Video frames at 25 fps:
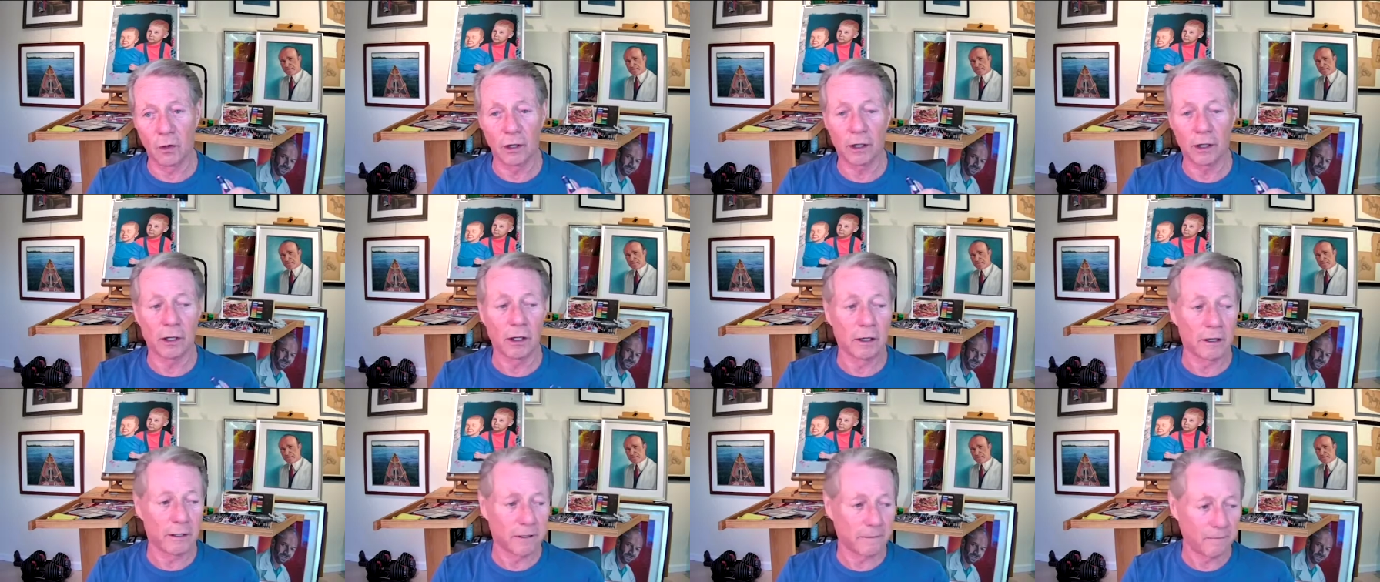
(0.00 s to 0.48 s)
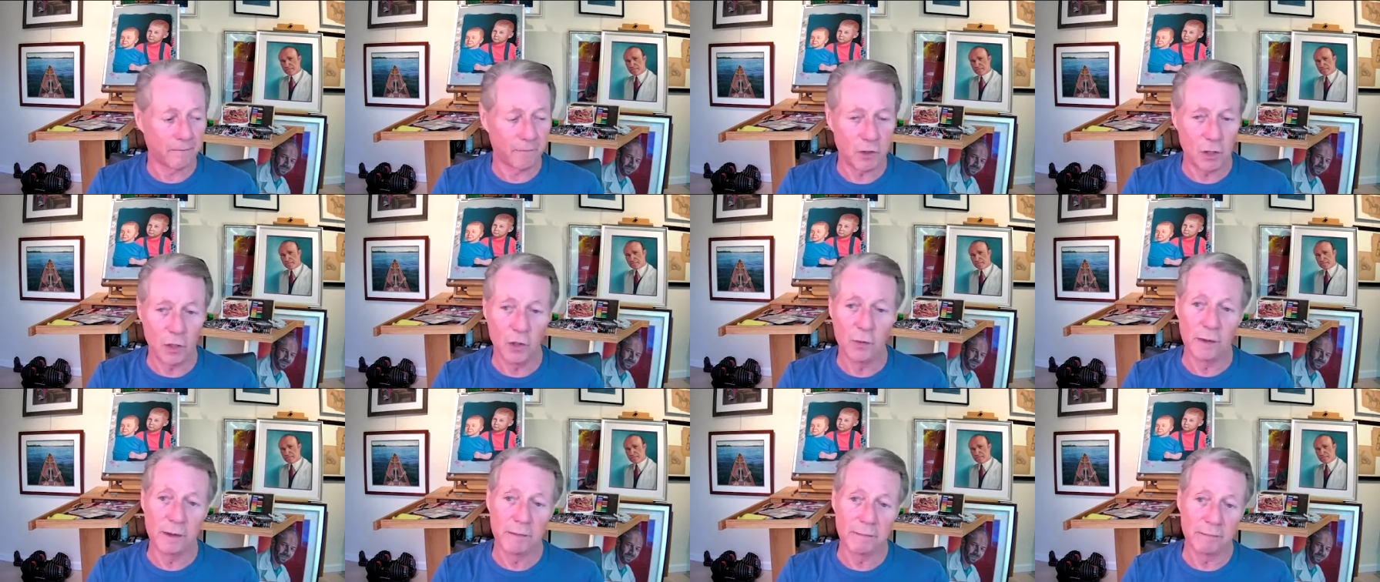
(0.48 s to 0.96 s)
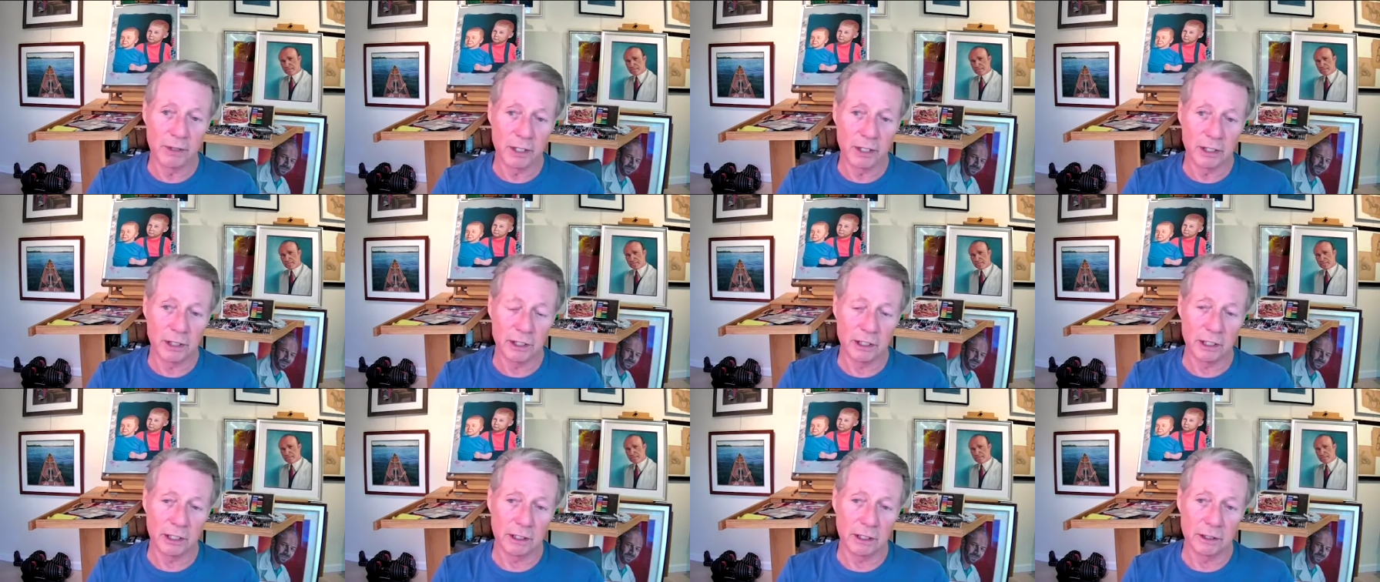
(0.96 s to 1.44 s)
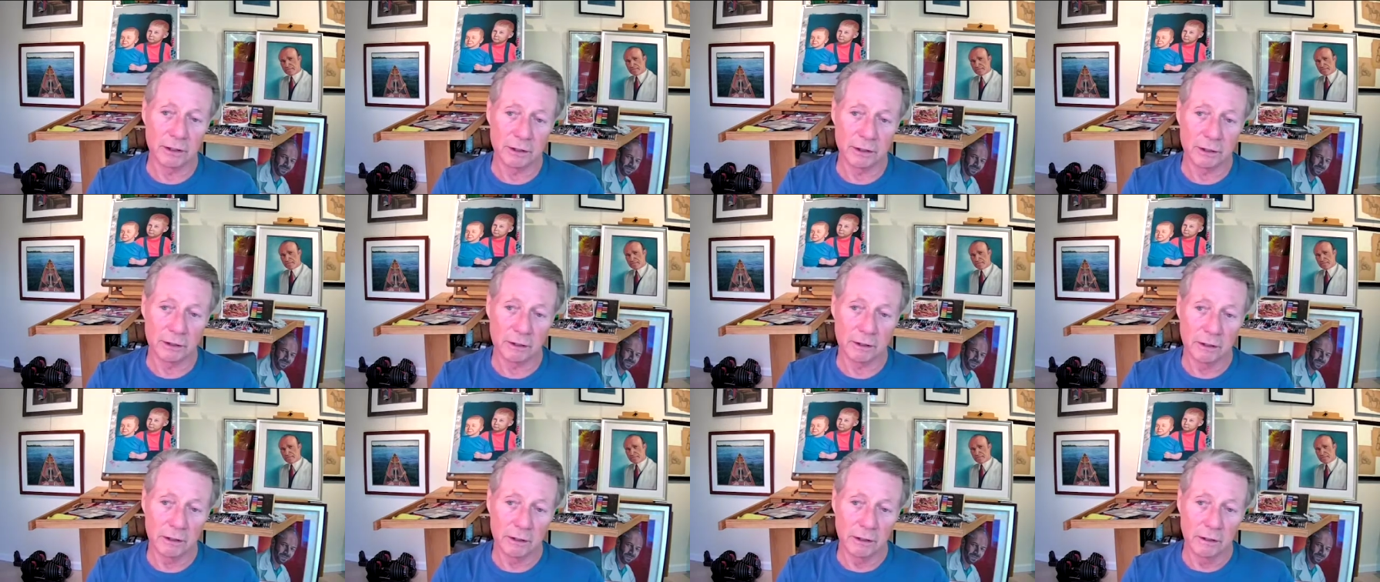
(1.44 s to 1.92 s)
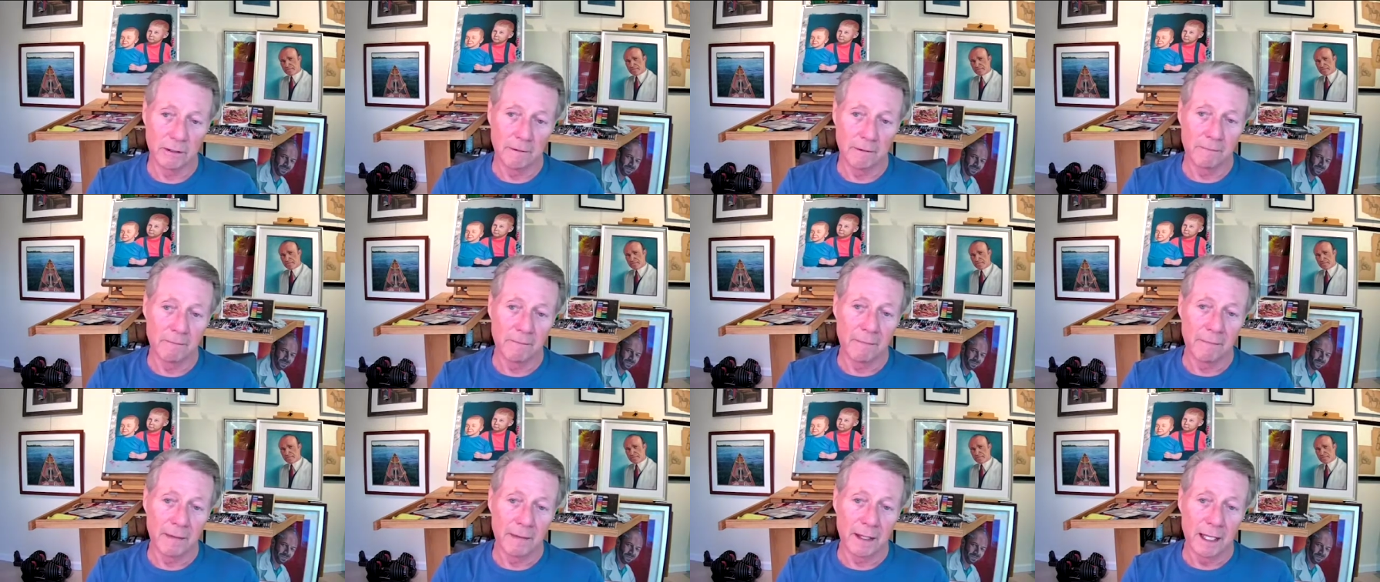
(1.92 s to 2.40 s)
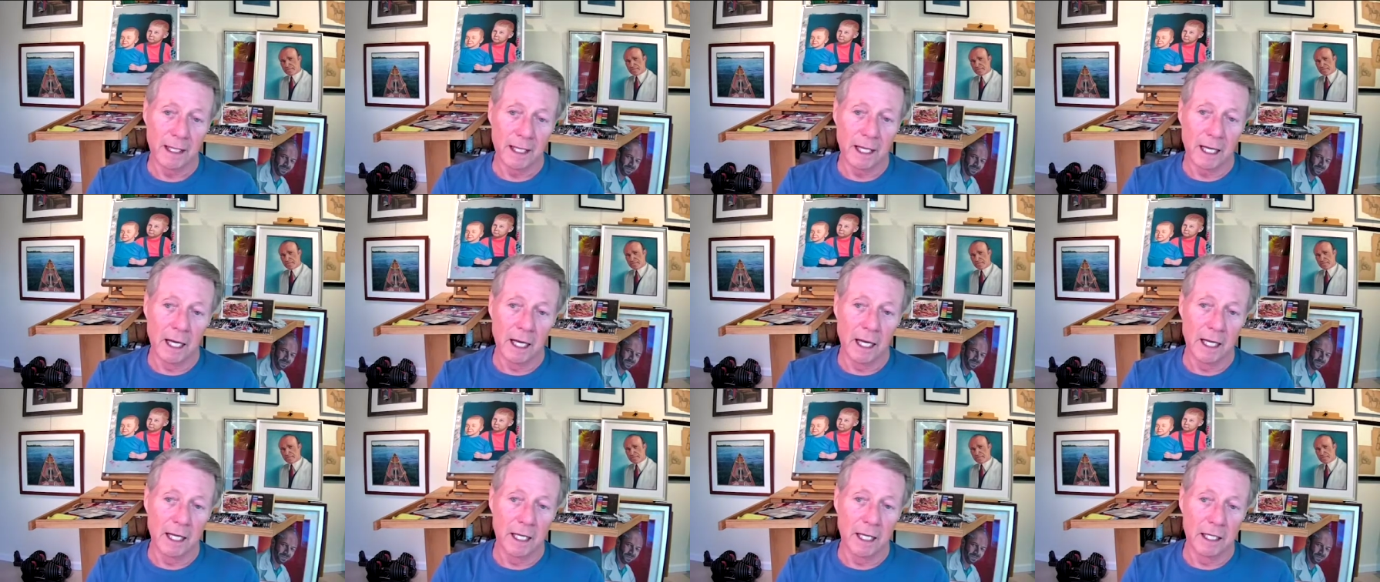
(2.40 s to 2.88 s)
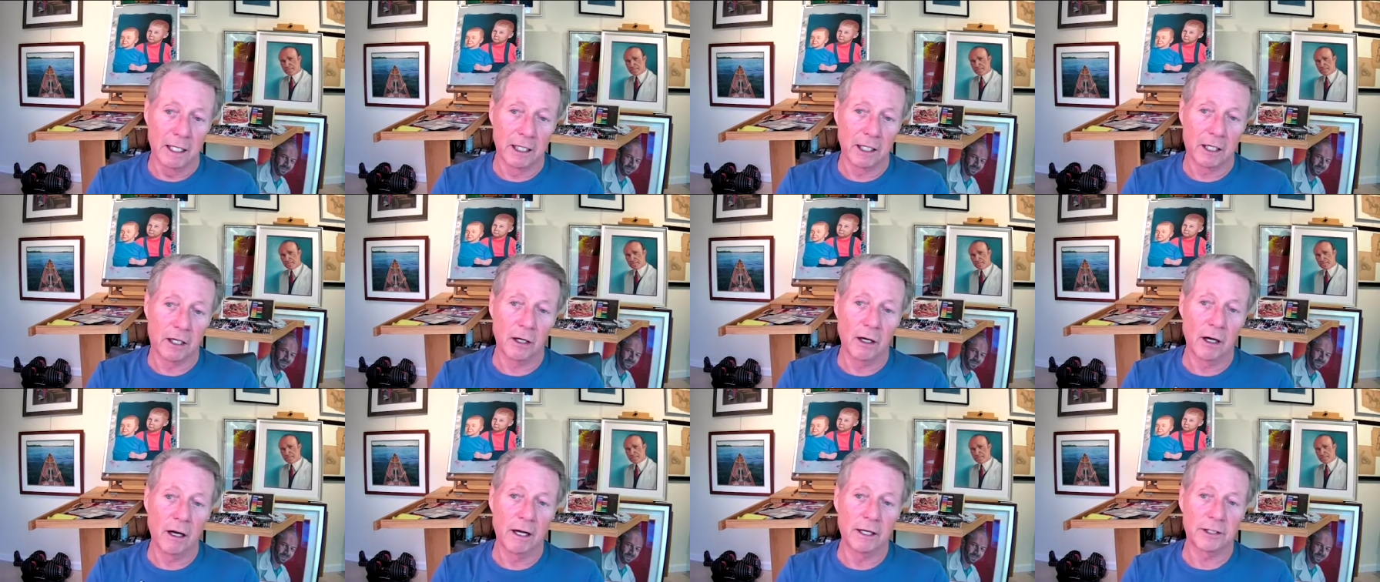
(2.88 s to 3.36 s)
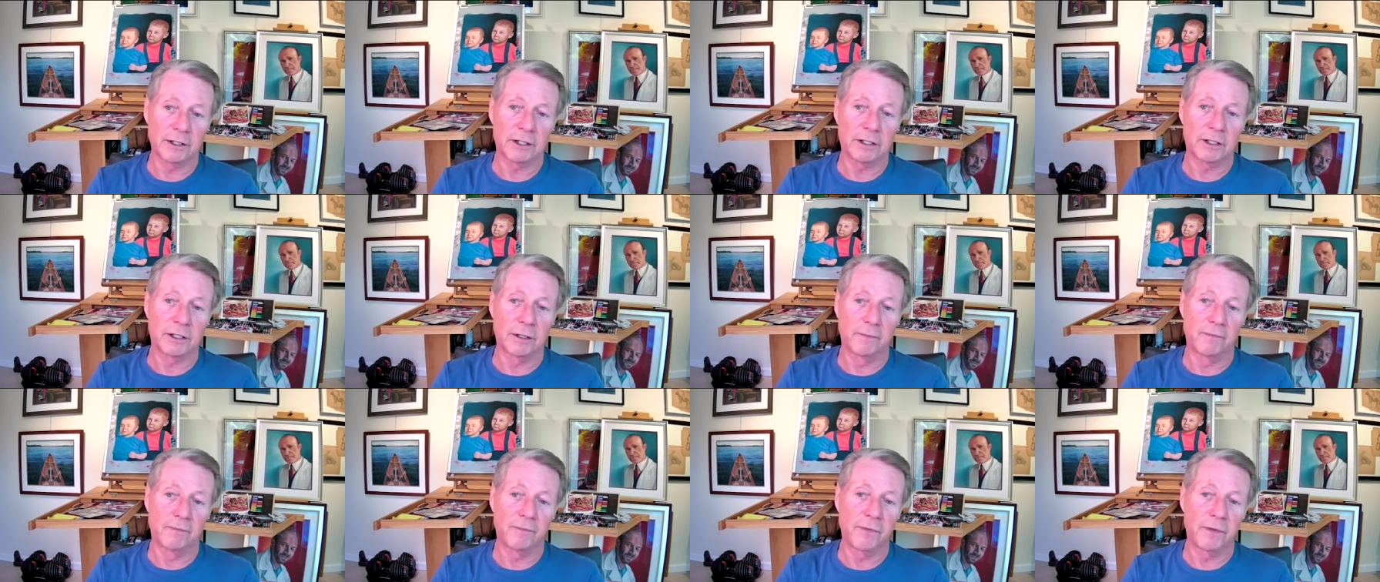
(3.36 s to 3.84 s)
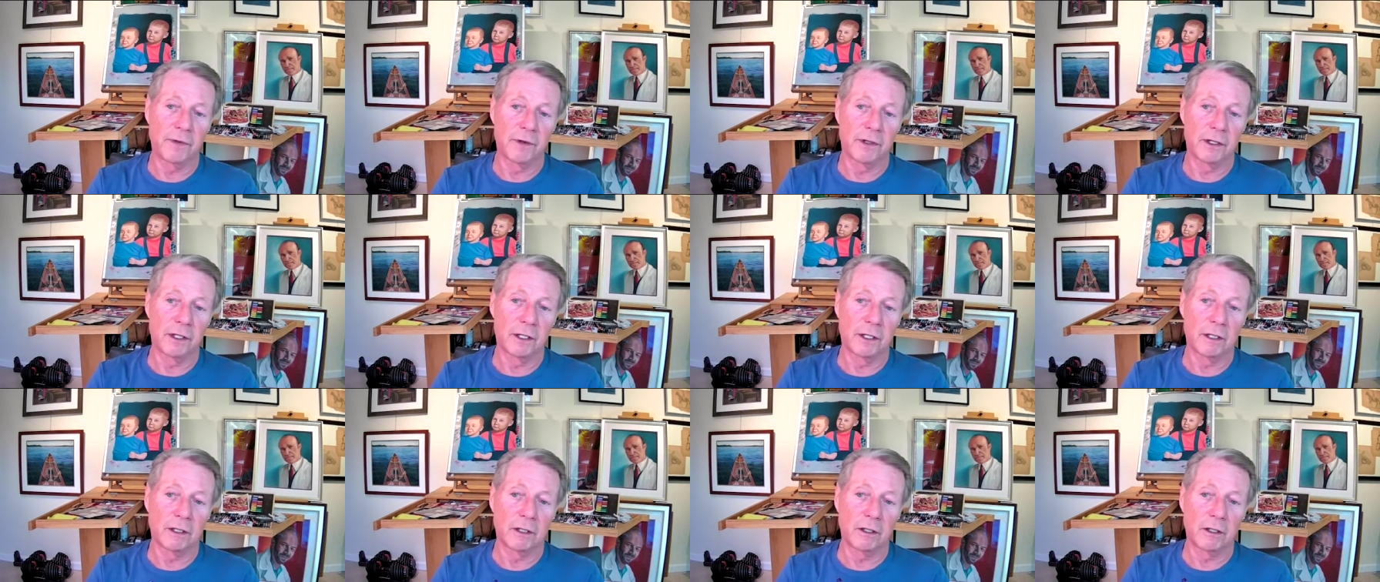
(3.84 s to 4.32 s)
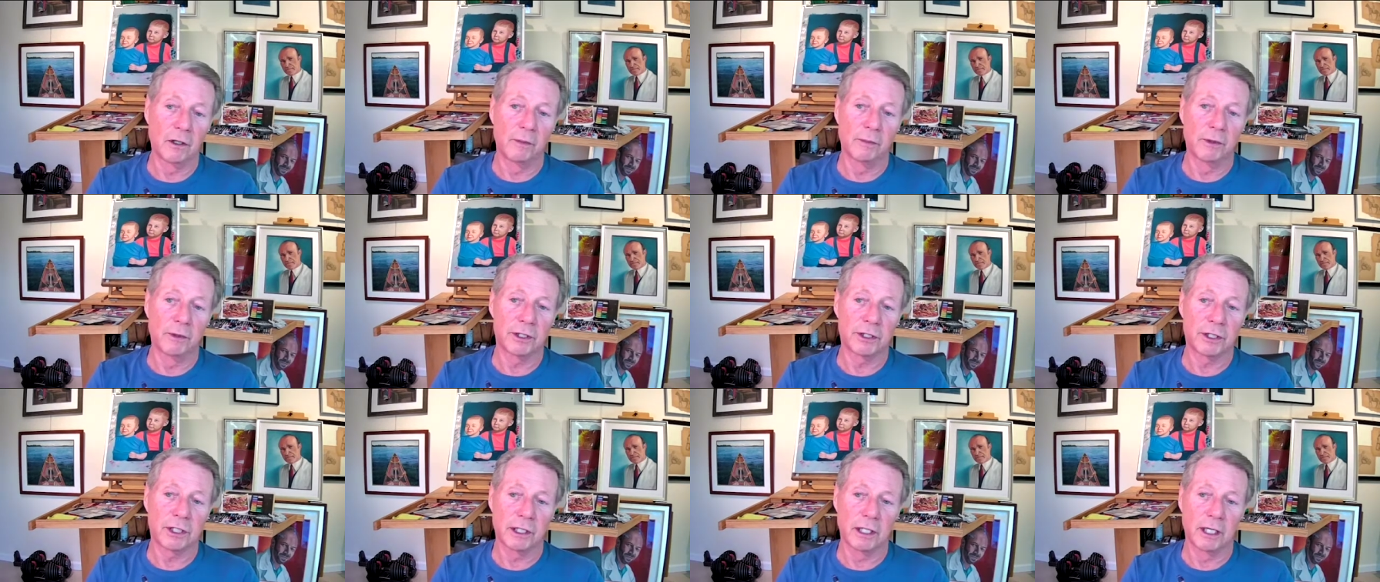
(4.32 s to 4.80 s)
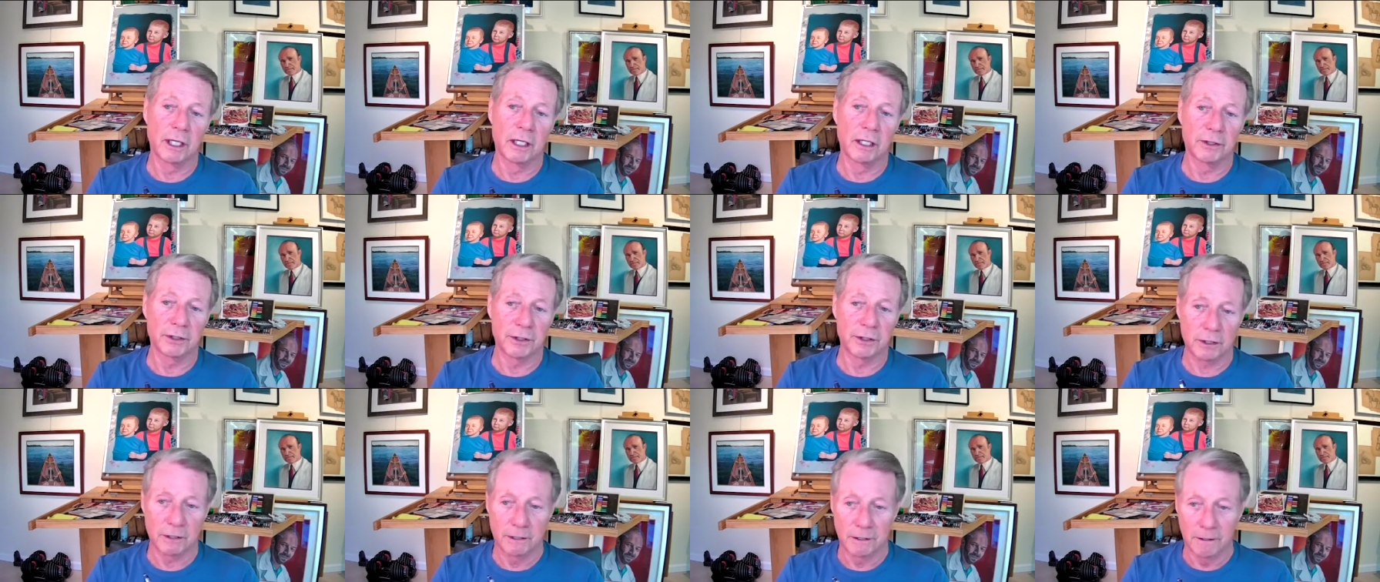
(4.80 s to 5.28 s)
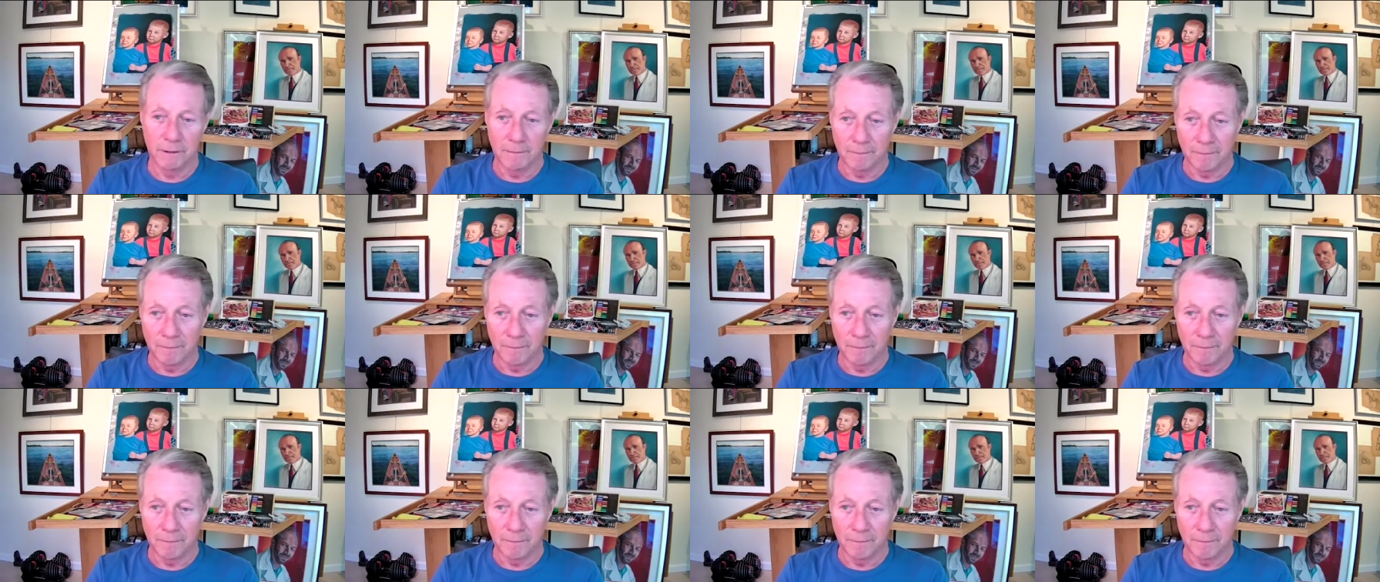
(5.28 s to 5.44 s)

on human B cells. It caused the human cells,